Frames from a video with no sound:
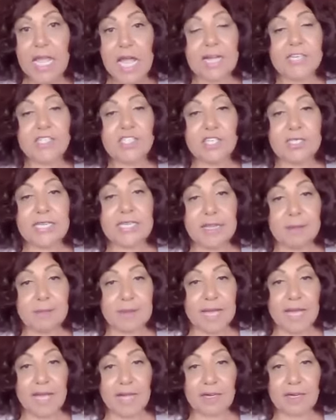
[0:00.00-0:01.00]
I just came
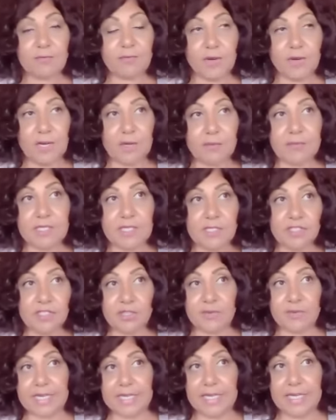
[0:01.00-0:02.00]
back from
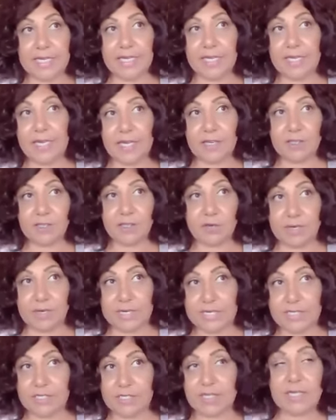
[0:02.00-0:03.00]
Santorini and
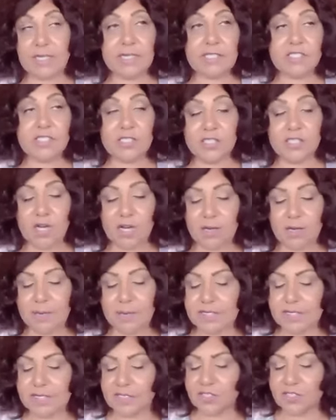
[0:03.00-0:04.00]
Greece, and let's just talk
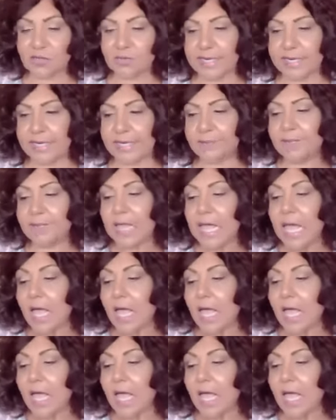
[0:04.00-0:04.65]
about Santorini.